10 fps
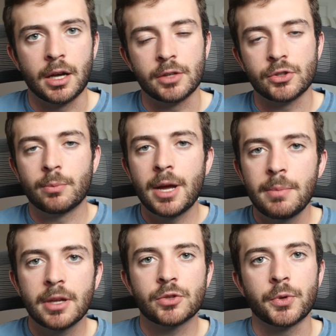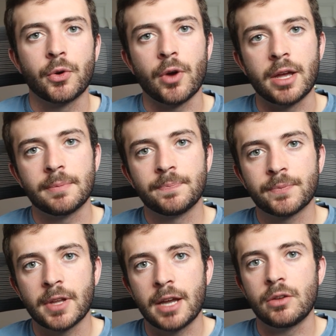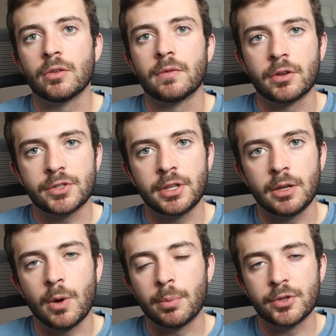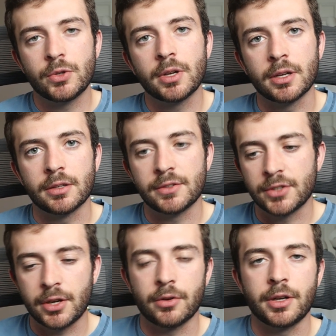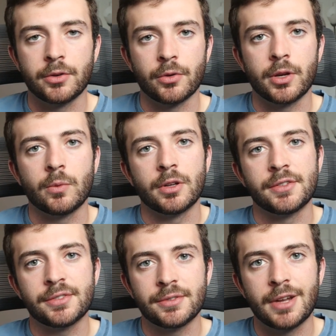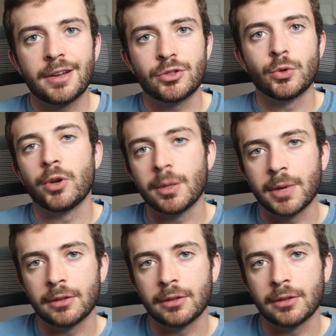Uh, so my biggest regret at university while pursuing a security degree was not joining